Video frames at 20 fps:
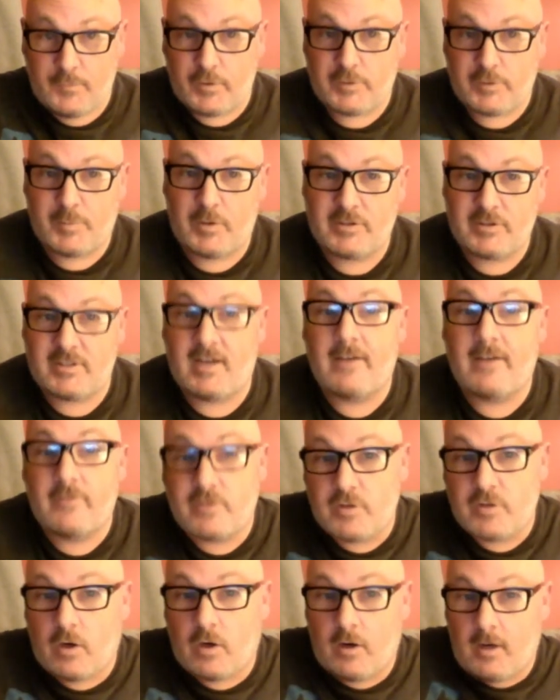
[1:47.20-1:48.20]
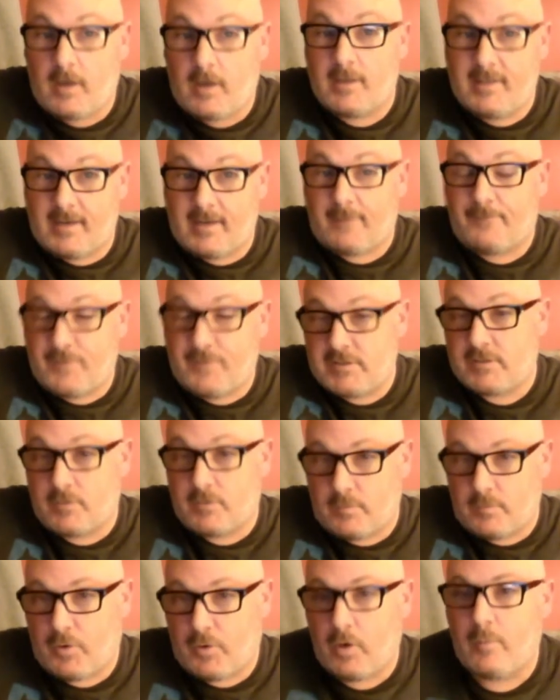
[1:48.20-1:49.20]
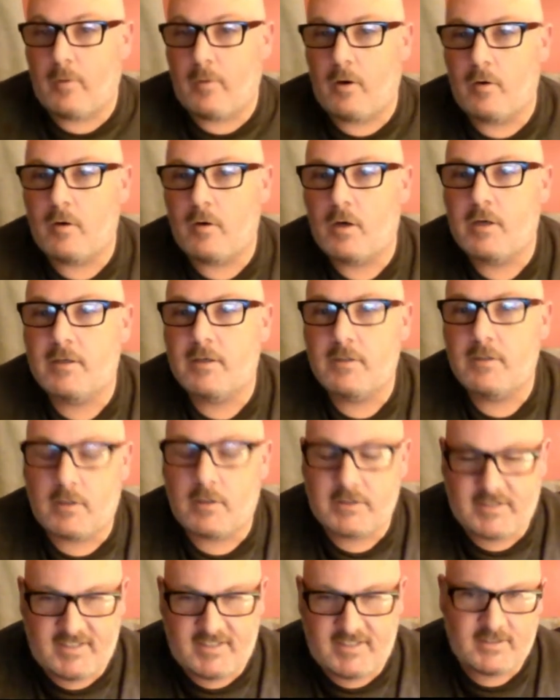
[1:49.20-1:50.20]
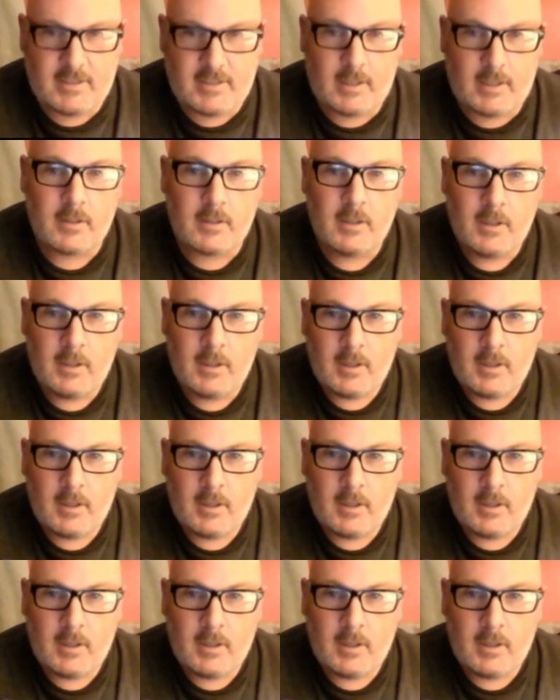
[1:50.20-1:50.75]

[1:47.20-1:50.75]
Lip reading: First person I ever saw cut like a physical promo on TikTok.